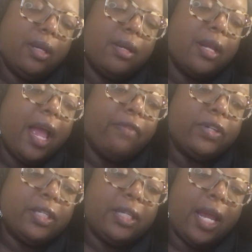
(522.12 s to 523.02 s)
In
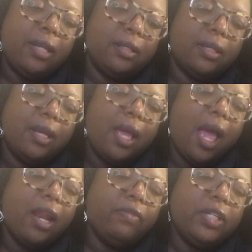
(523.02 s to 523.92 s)
every state
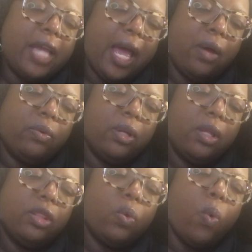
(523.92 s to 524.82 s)
and every town,
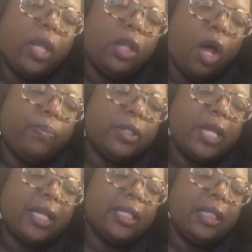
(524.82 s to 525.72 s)
the one law
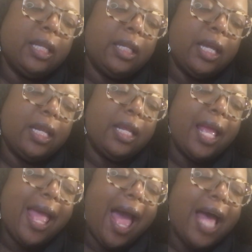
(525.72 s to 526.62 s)
protecting Lillian
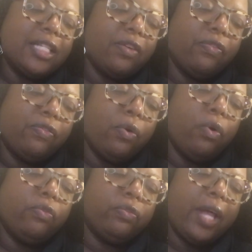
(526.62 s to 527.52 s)
as a
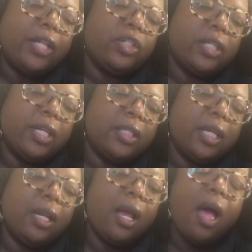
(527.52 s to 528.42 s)
full-fledged
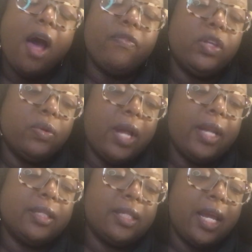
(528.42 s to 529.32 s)
citizen of the
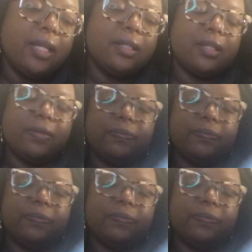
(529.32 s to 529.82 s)
United States.